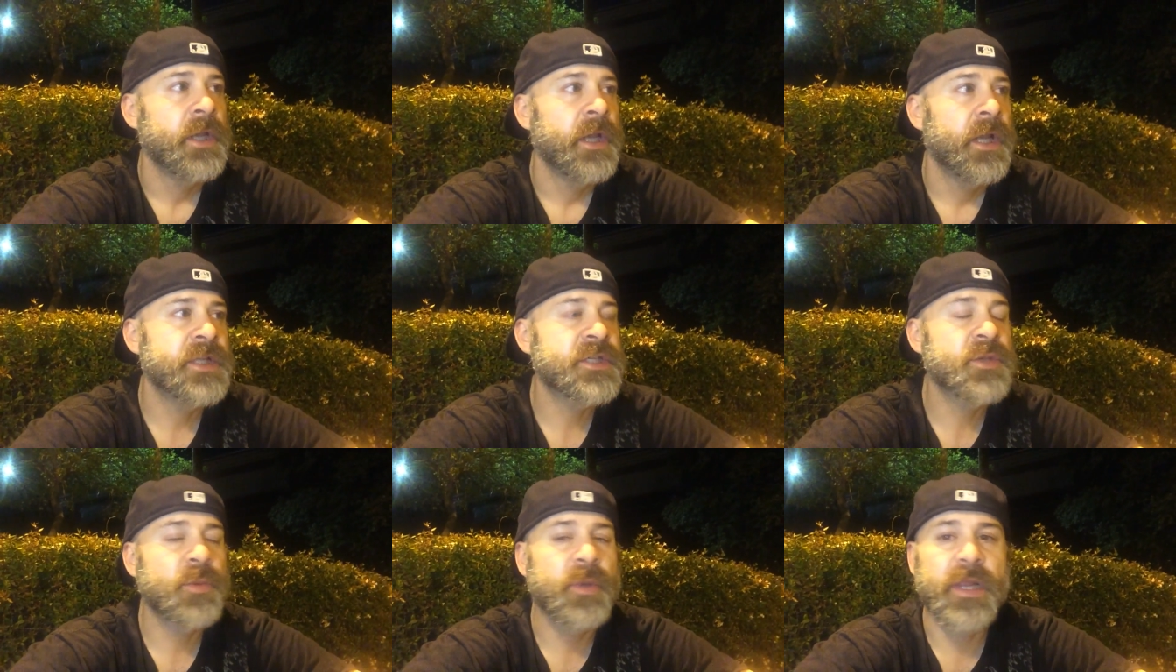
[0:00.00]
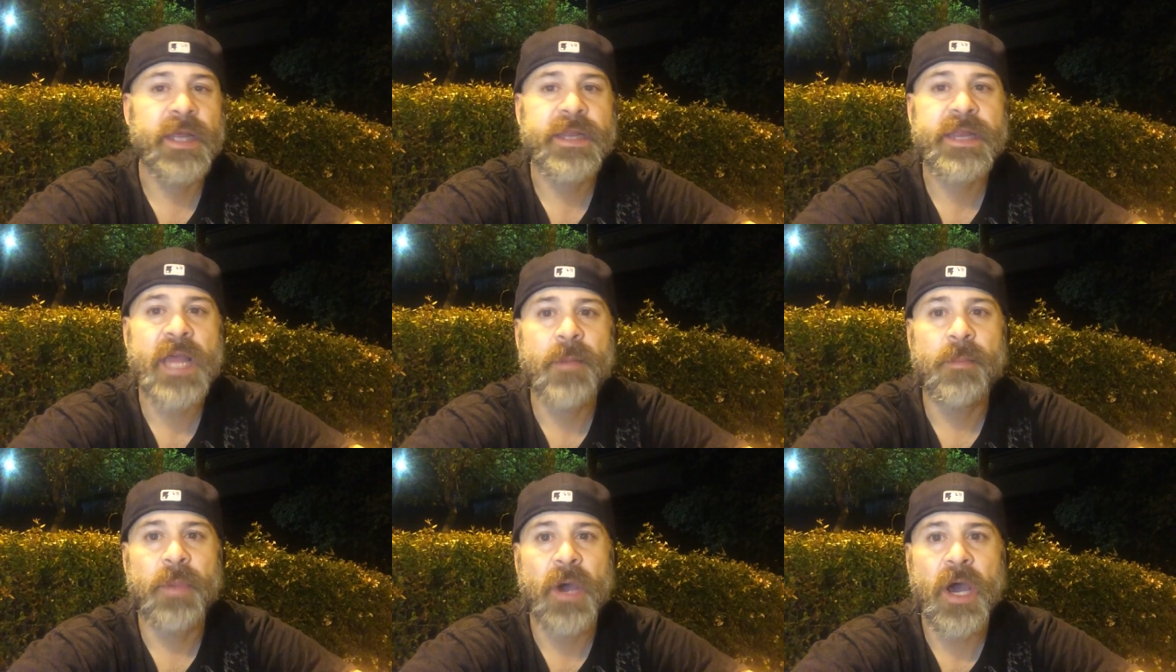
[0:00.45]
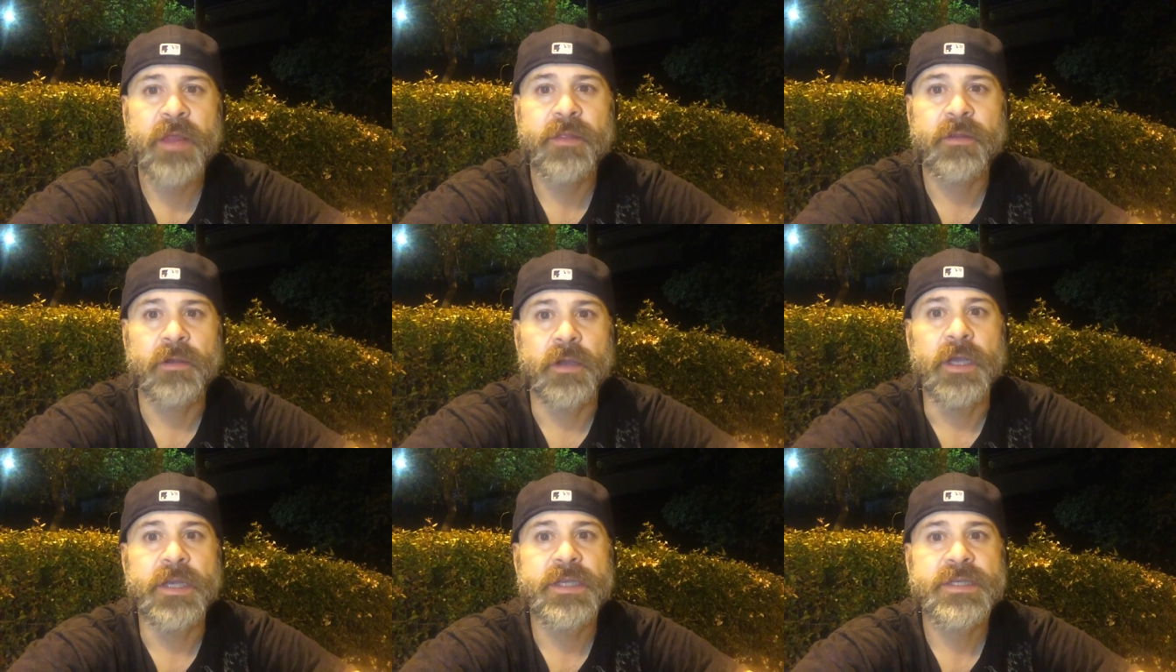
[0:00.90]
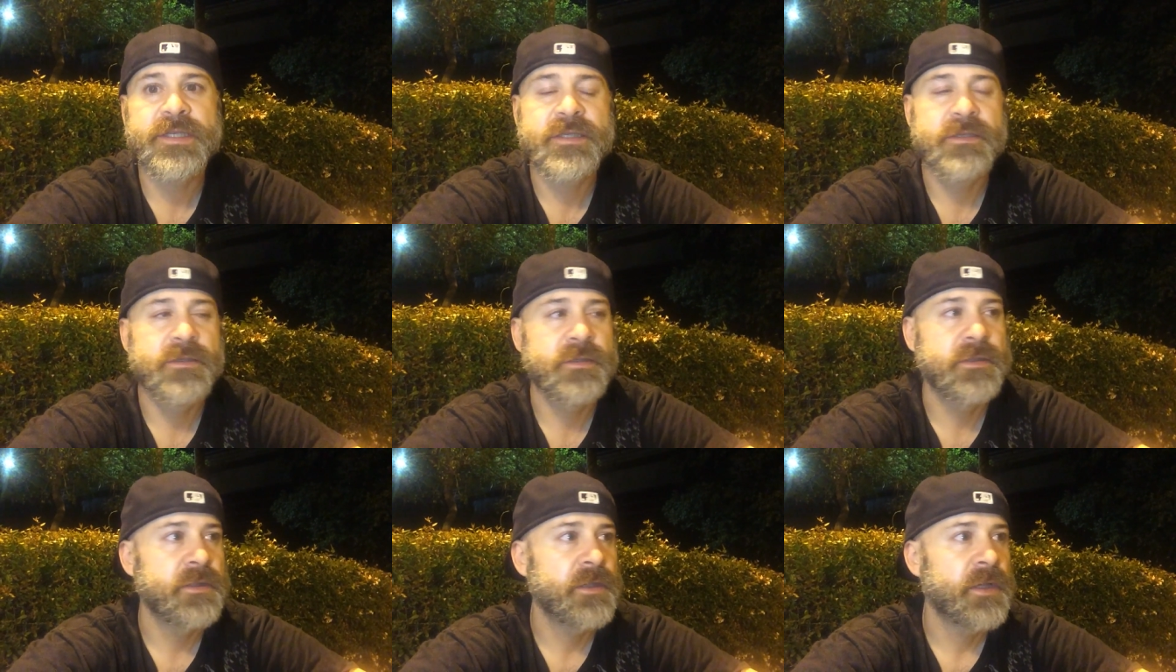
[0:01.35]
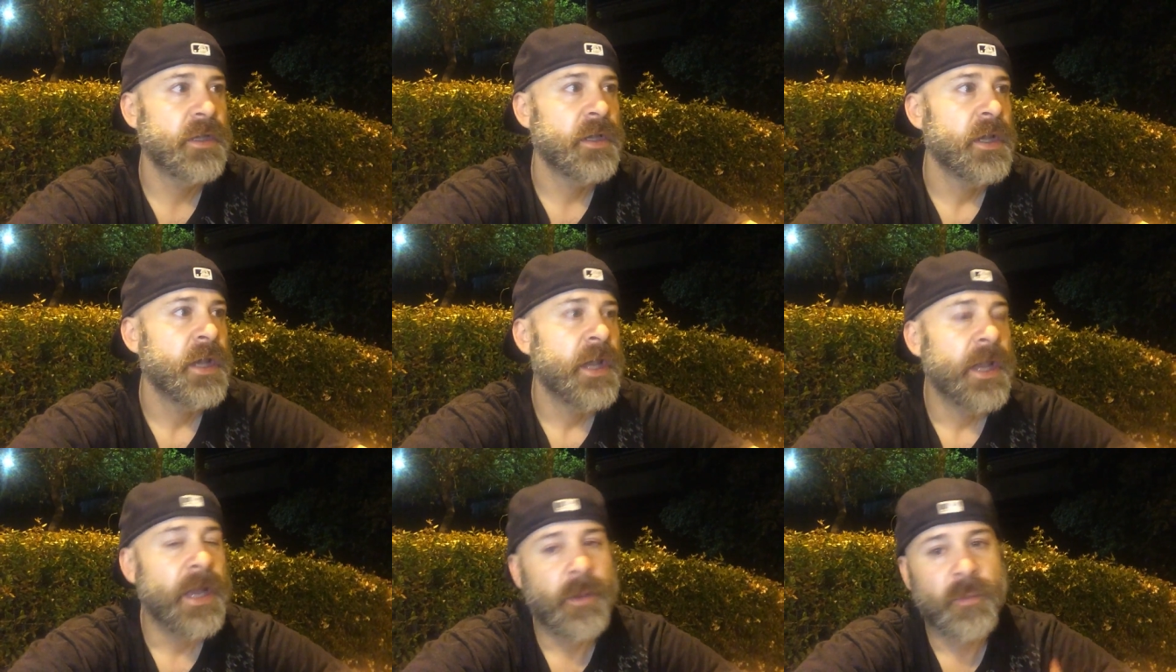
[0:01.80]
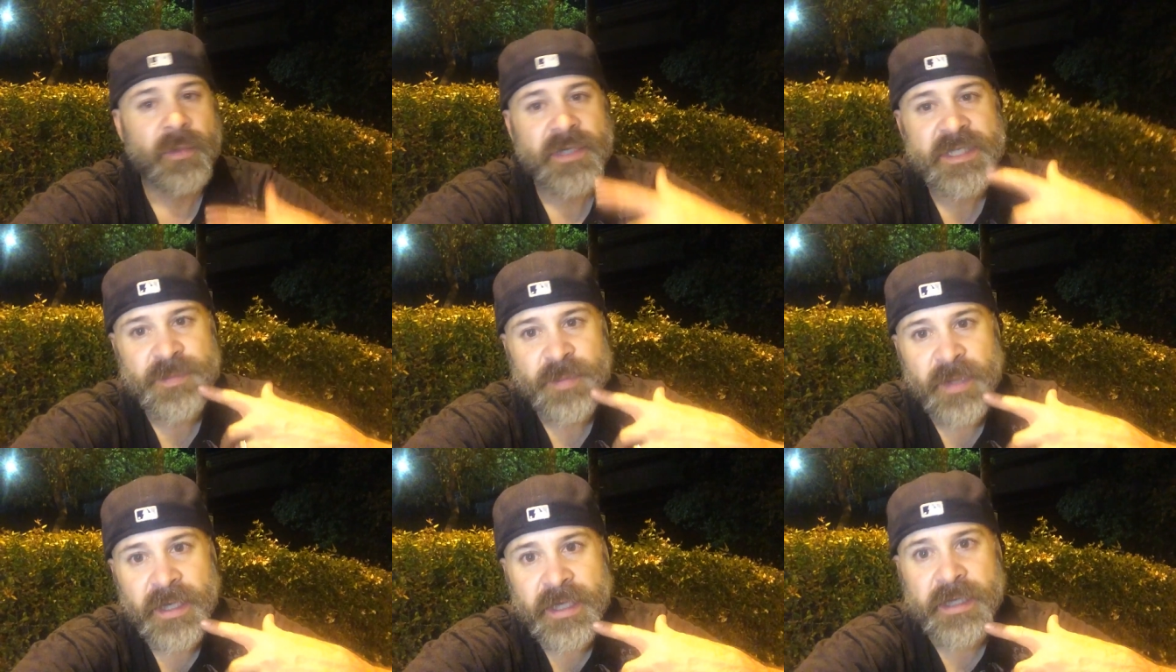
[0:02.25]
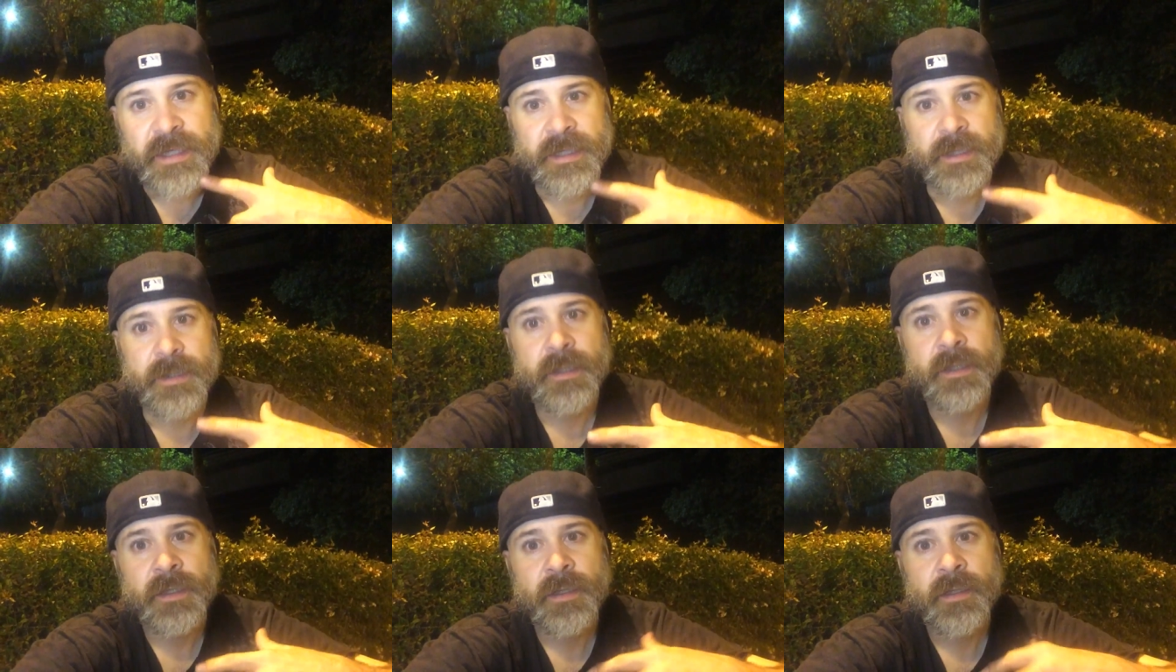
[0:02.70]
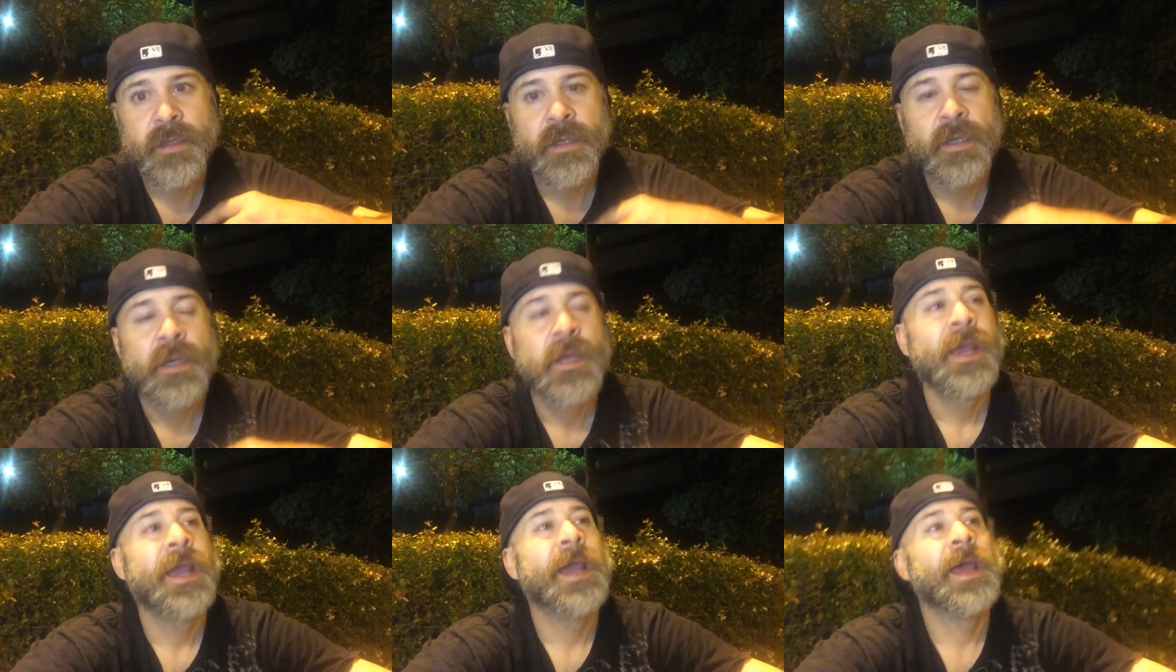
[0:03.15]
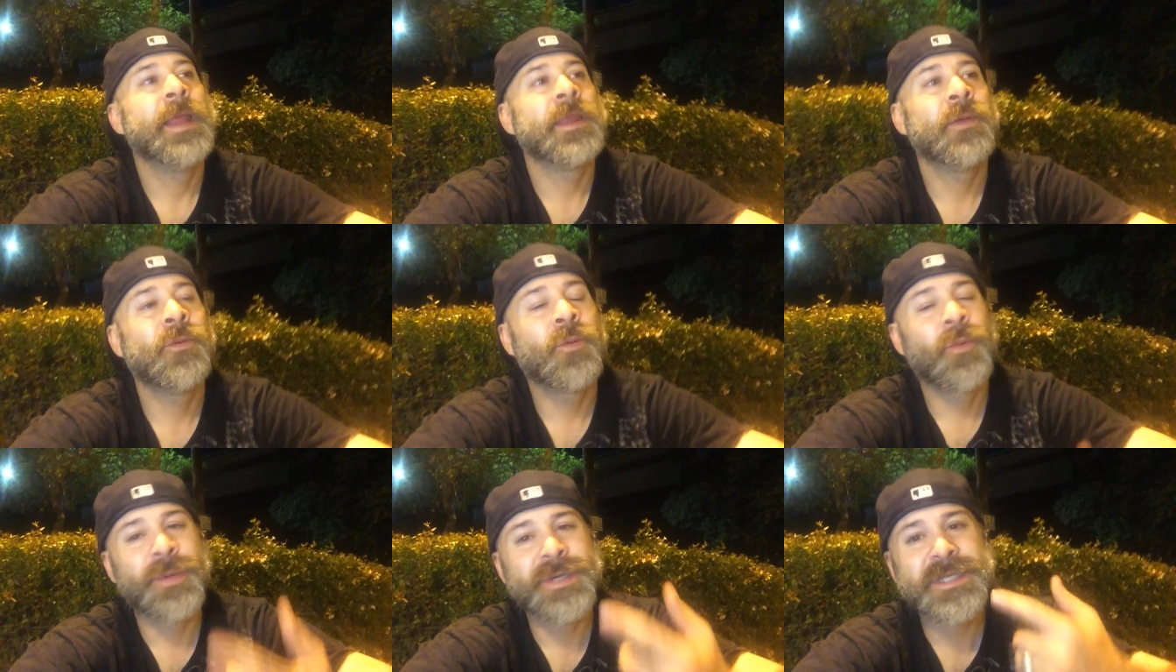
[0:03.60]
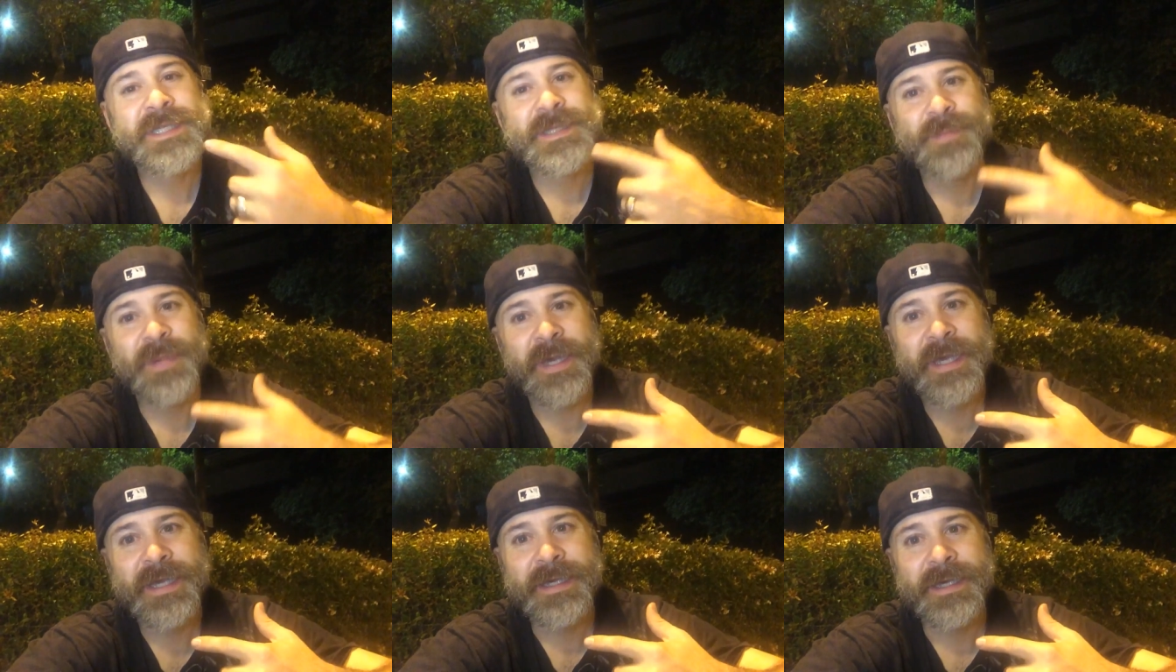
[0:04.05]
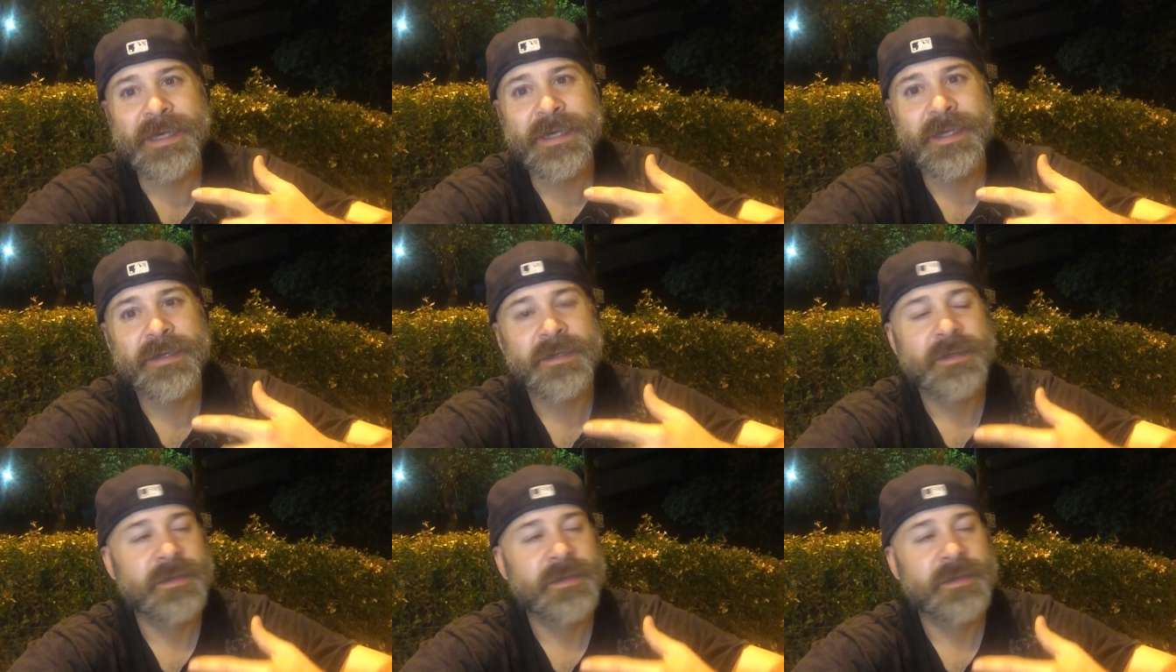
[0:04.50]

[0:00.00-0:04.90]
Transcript: And so we let that bother us, and we speak it. And then when we speak it,